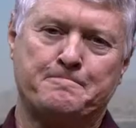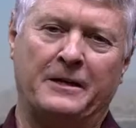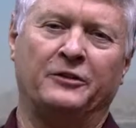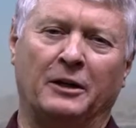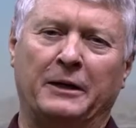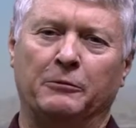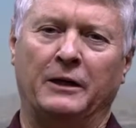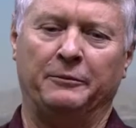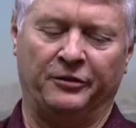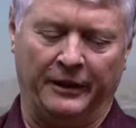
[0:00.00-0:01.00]
it's on my
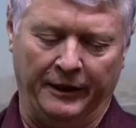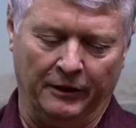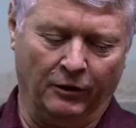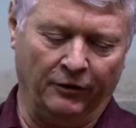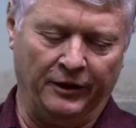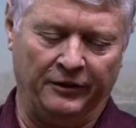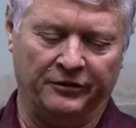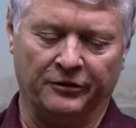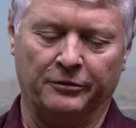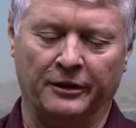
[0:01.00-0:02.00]
website, all
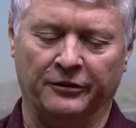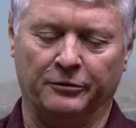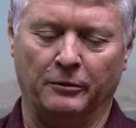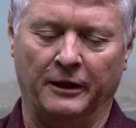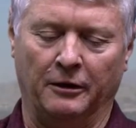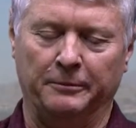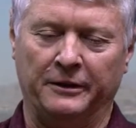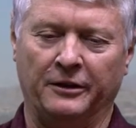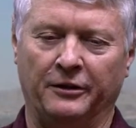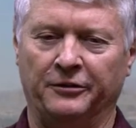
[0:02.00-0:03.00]
these as well,
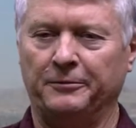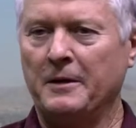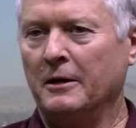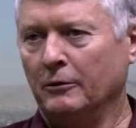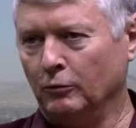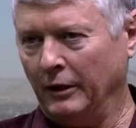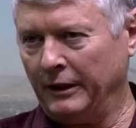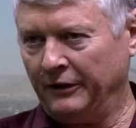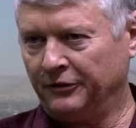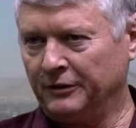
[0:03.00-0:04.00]
because when
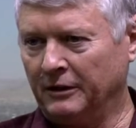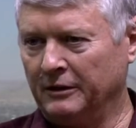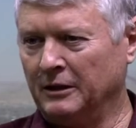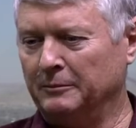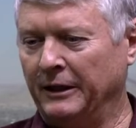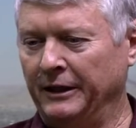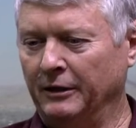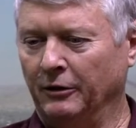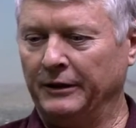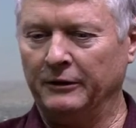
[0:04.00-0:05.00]
I started on my
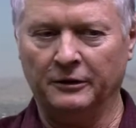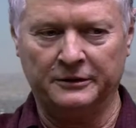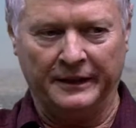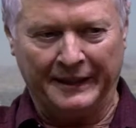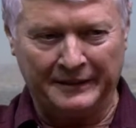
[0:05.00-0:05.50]
own, I looked at